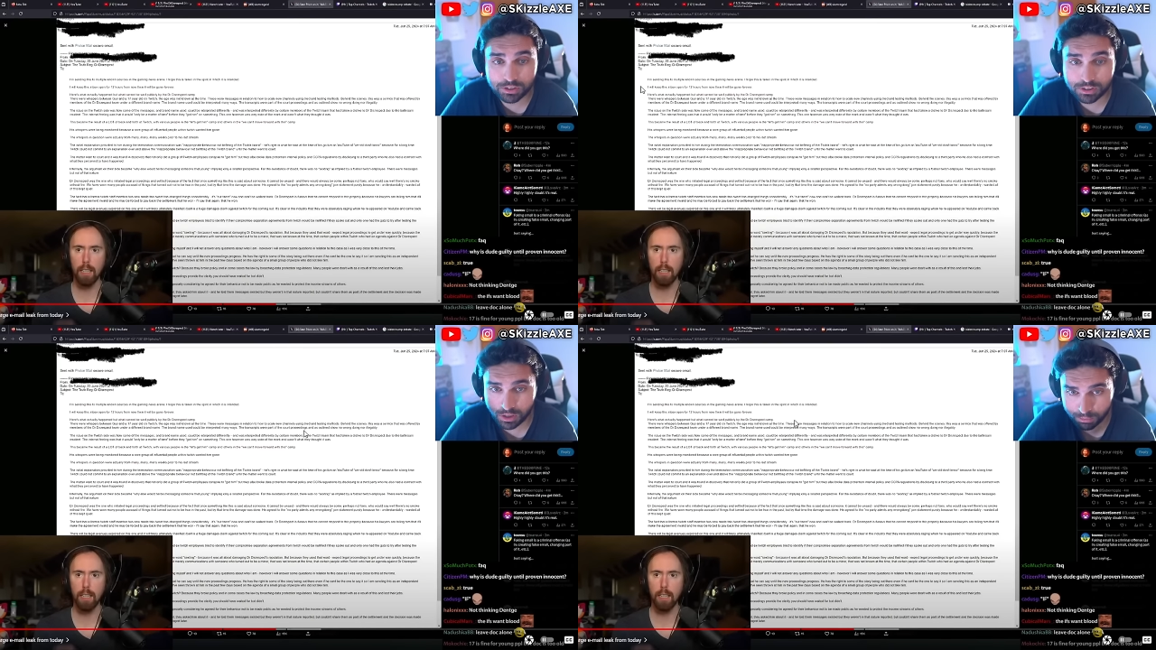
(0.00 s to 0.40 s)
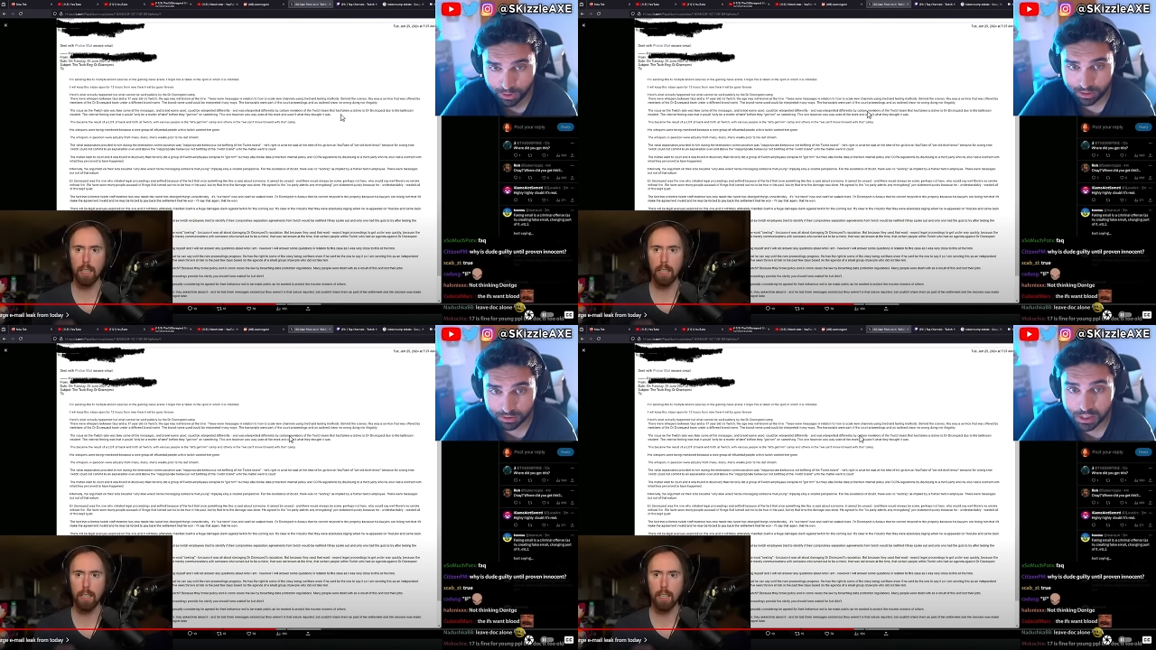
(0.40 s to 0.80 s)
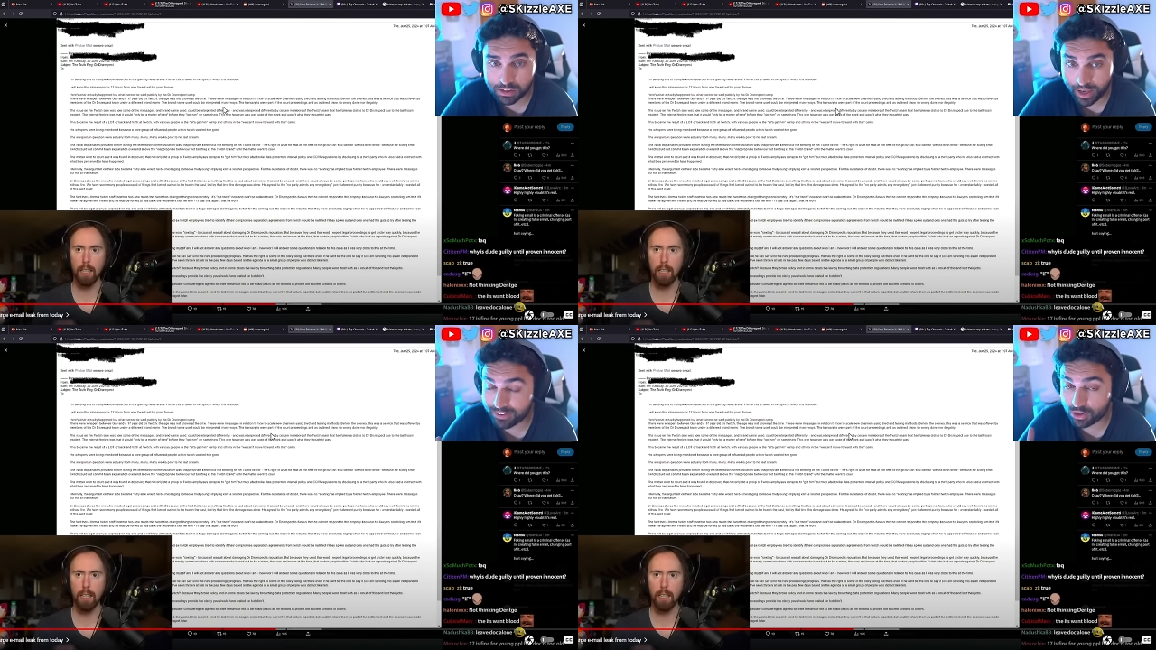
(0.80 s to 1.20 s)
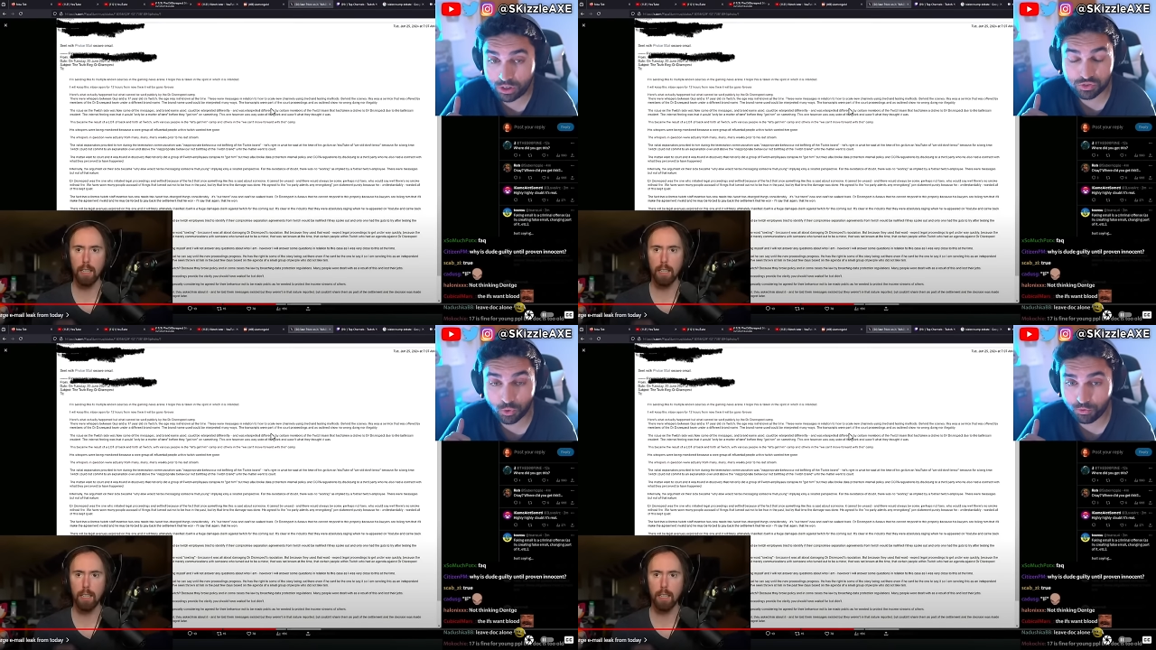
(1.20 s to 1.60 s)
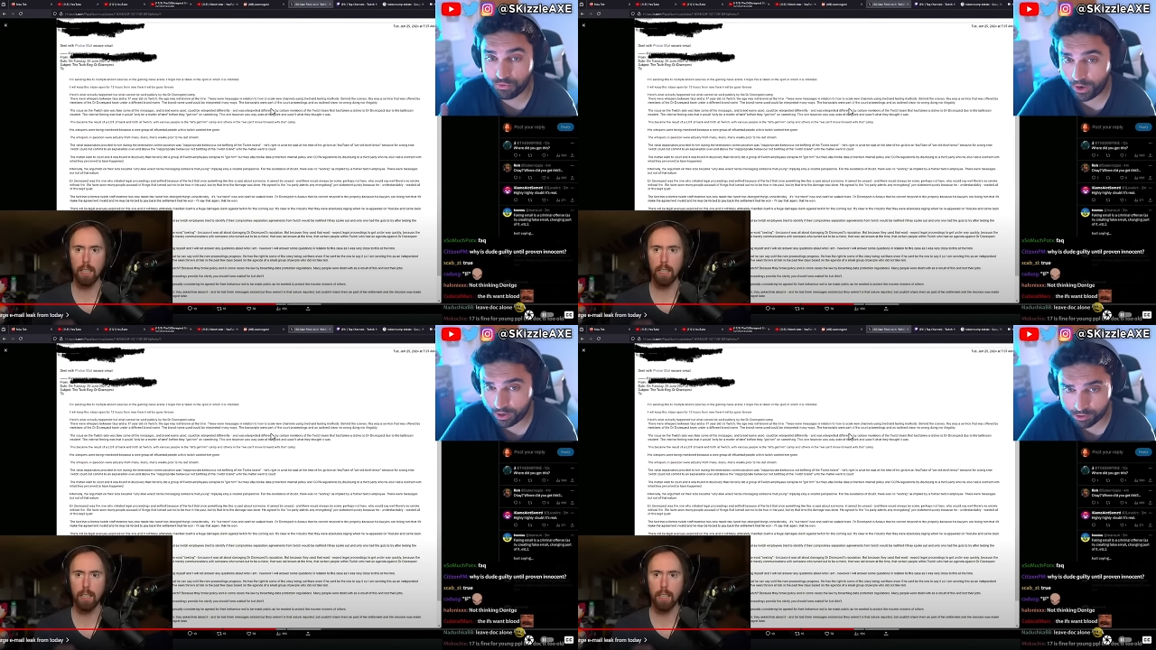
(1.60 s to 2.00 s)
Speaker 1: this email leak, that's also
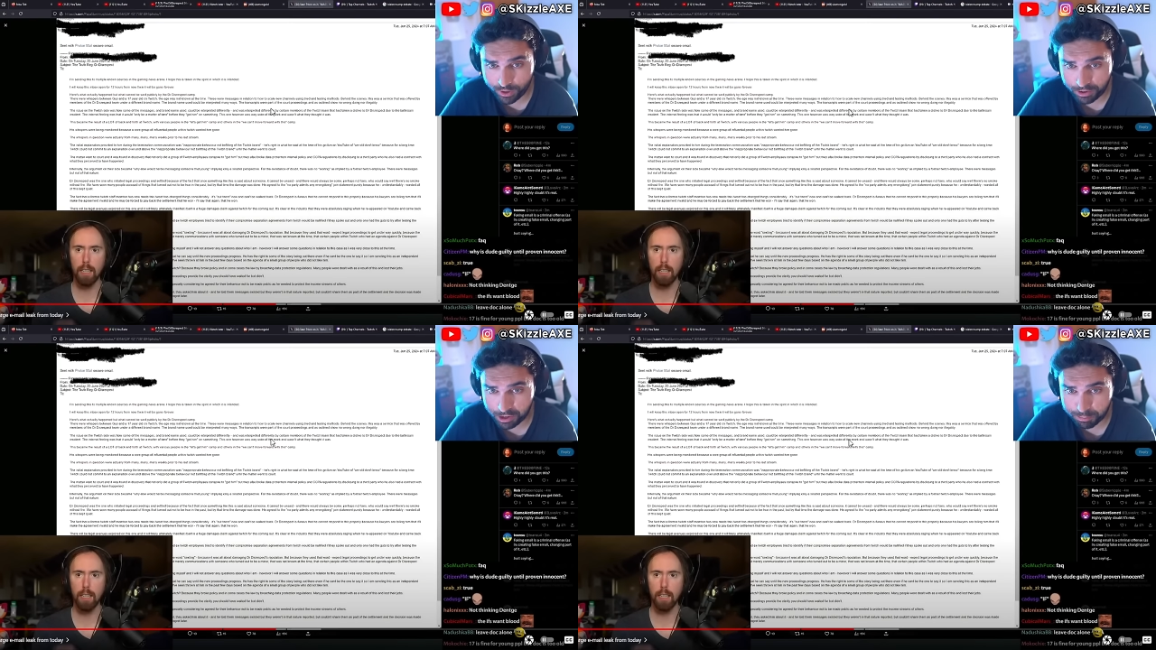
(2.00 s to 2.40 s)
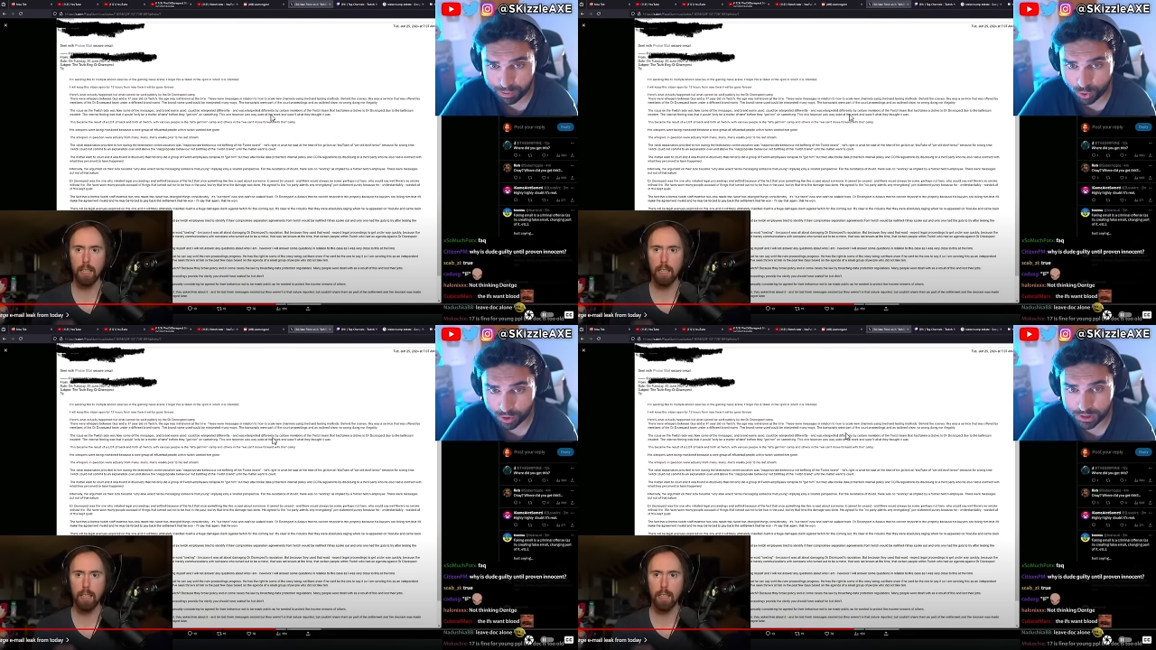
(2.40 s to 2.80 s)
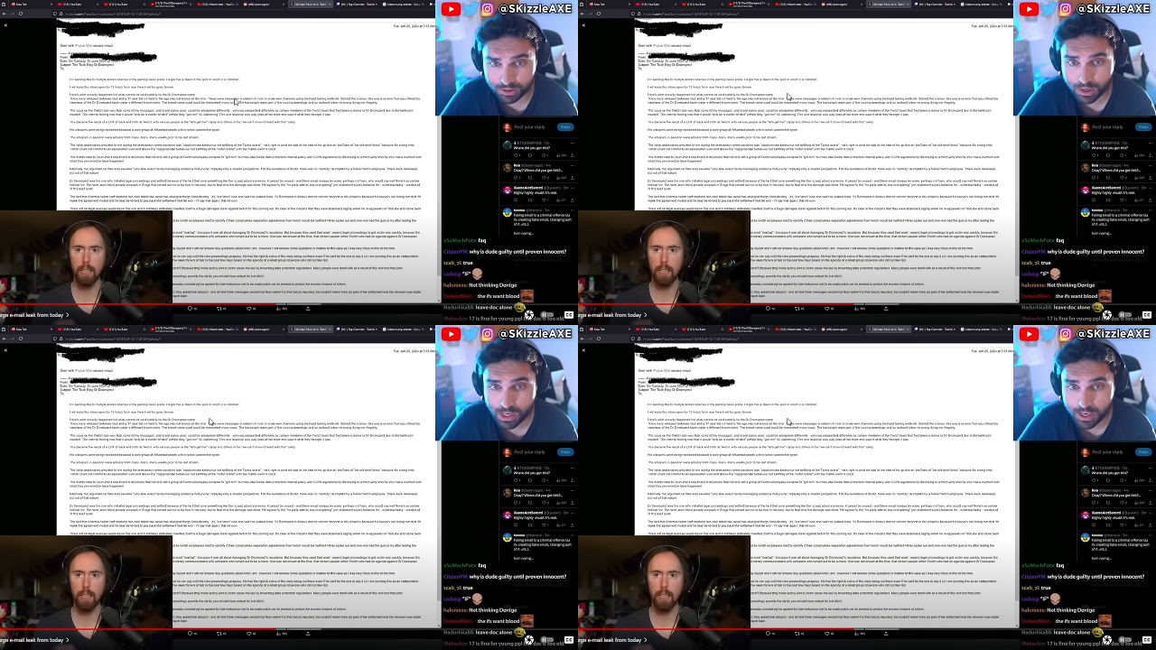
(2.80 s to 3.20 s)
very, very important.